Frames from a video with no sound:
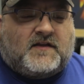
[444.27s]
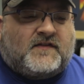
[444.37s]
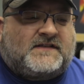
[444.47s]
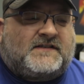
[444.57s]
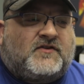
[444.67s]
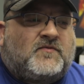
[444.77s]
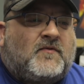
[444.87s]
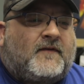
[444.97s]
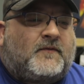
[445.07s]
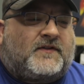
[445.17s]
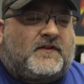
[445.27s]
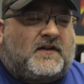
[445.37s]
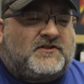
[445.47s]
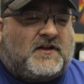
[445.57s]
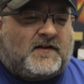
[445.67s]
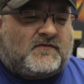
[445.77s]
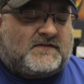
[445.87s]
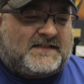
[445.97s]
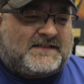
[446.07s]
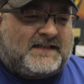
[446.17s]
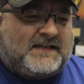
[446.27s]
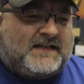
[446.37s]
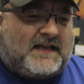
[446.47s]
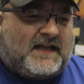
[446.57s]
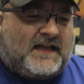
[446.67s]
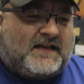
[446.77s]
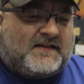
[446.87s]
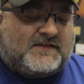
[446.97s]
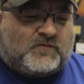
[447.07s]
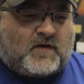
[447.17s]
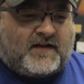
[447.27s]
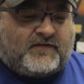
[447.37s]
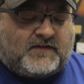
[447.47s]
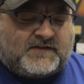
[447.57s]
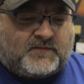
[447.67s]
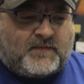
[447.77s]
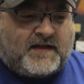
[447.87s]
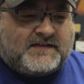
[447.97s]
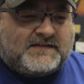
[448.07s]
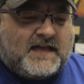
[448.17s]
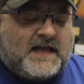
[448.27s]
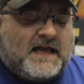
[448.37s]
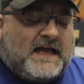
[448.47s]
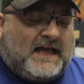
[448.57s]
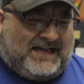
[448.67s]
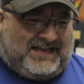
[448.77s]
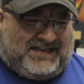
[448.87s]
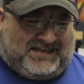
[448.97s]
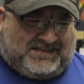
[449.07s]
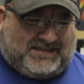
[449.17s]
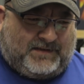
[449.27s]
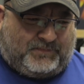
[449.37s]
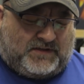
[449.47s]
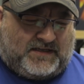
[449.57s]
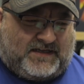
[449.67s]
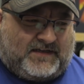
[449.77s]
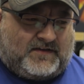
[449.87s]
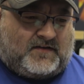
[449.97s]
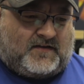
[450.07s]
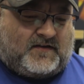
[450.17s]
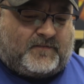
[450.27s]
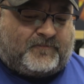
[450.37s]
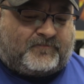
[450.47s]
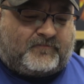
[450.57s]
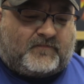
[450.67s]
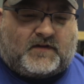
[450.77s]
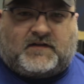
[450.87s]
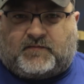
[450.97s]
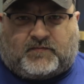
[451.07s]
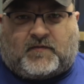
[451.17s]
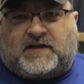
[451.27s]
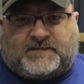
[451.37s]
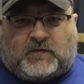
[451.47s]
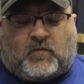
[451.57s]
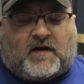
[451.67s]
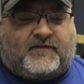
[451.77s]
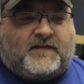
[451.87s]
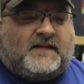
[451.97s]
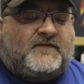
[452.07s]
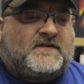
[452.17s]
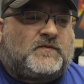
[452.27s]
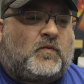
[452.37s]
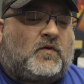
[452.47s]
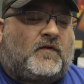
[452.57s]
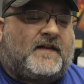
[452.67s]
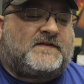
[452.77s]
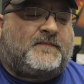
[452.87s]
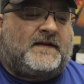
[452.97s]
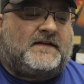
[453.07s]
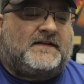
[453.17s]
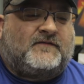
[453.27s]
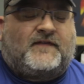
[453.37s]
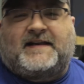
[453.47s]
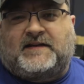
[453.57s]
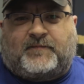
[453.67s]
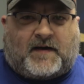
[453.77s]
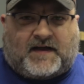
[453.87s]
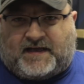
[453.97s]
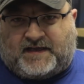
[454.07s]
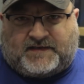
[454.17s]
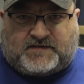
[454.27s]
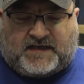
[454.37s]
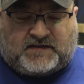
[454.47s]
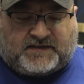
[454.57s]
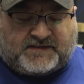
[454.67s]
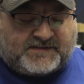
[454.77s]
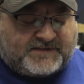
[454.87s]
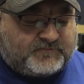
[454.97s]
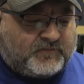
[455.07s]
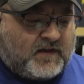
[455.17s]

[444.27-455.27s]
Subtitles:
This is a new movie with John Krasinski and his wife, Elizabeth Banks. They play husband and wife that live in this world that's been invaded by aliens.